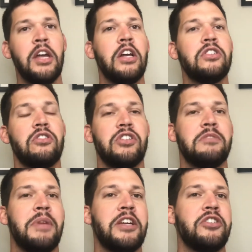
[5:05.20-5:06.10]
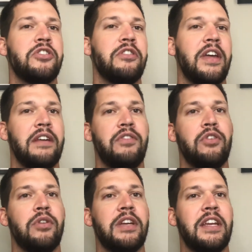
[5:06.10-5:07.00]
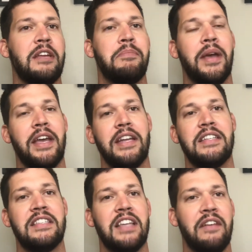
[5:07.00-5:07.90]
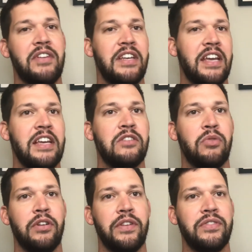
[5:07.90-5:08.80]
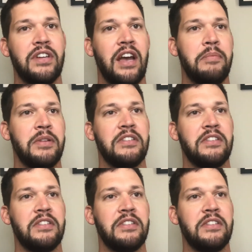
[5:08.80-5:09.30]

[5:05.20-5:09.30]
So just make sure that if you are getting paid 7 days worth of stipends,